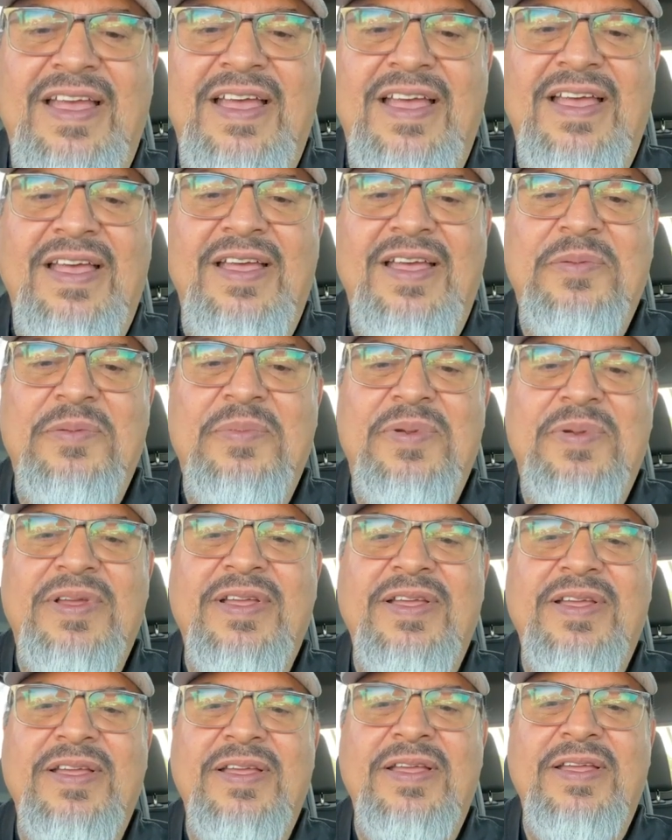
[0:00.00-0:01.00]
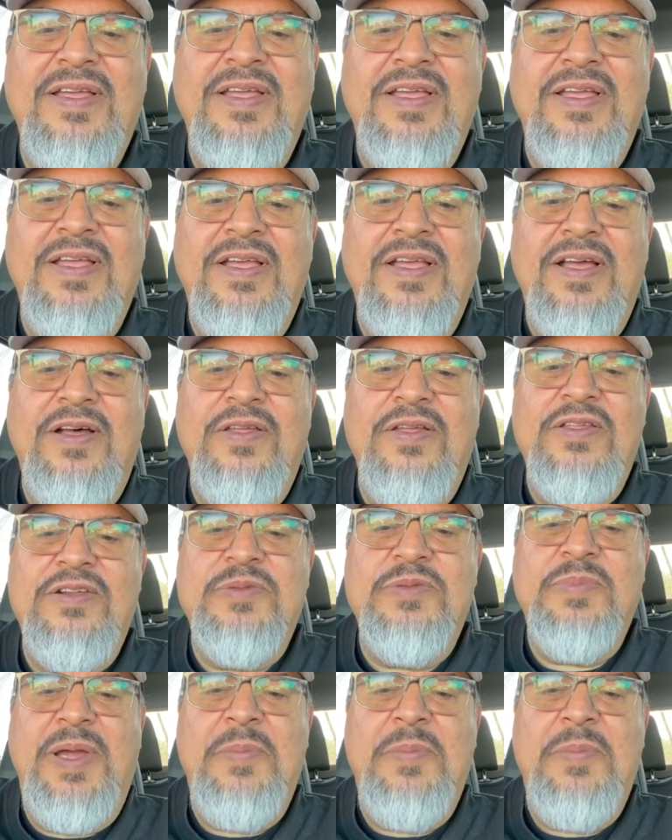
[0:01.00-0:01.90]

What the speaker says: There's